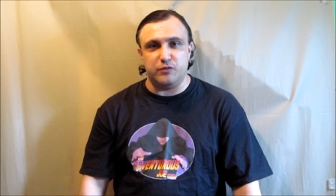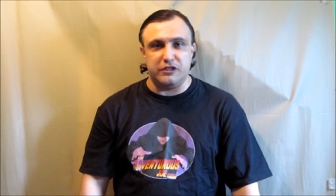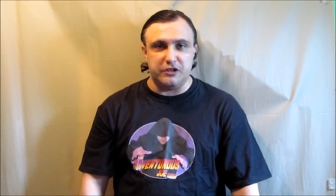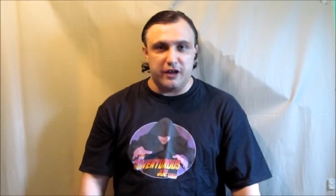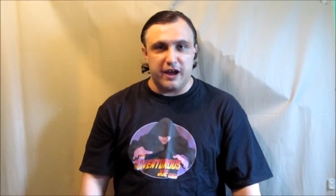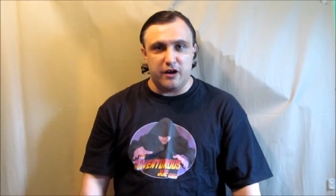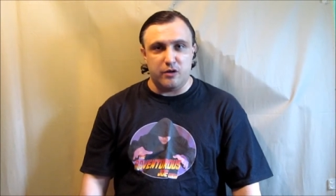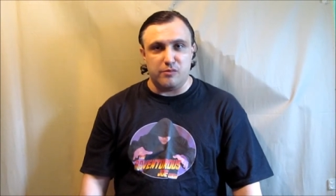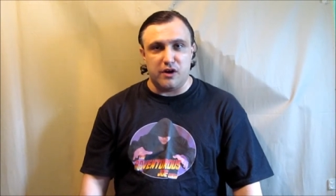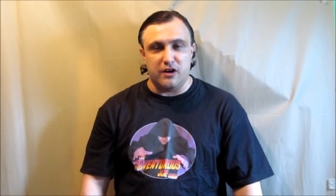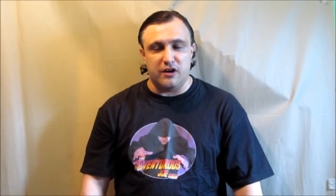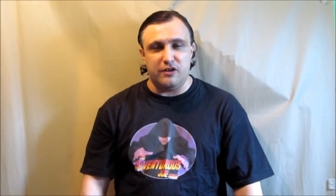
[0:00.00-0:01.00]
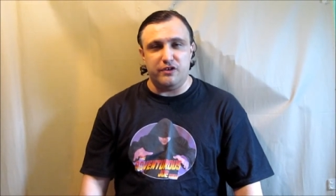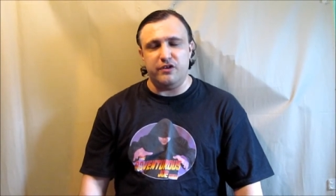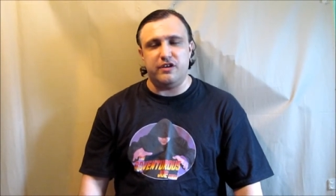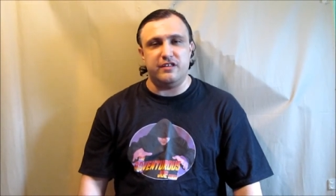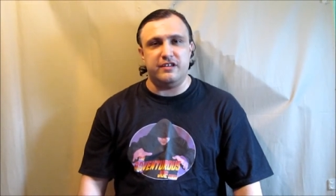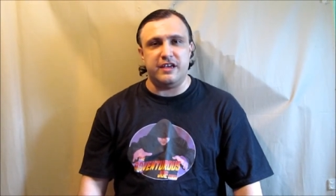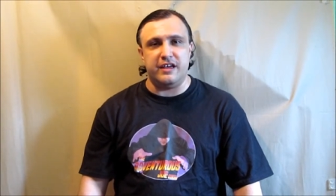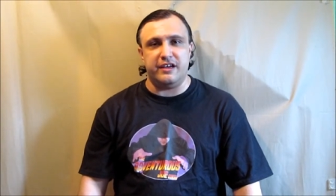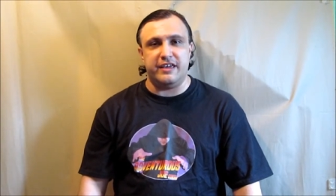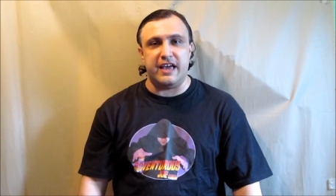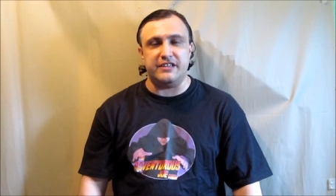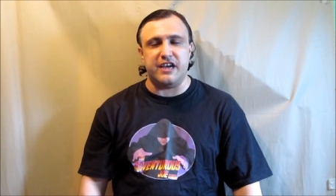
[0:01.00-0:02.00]
which will air tomorrow, you can
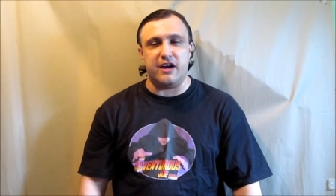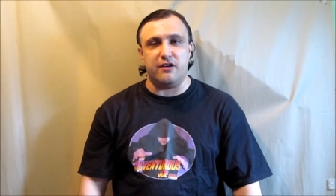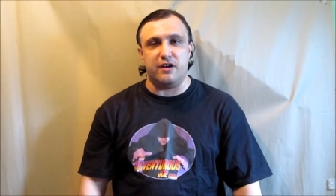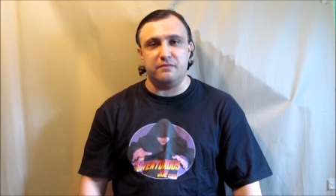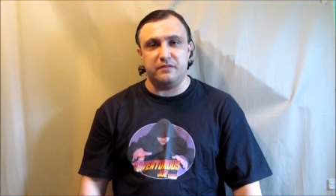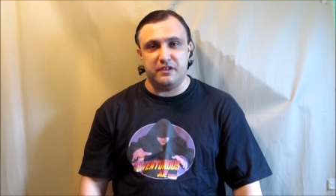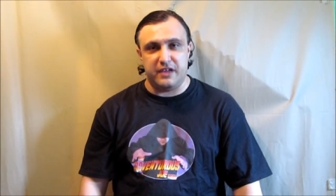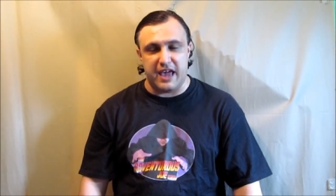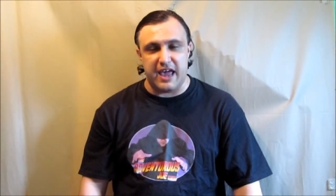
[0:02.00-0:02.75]
catch out on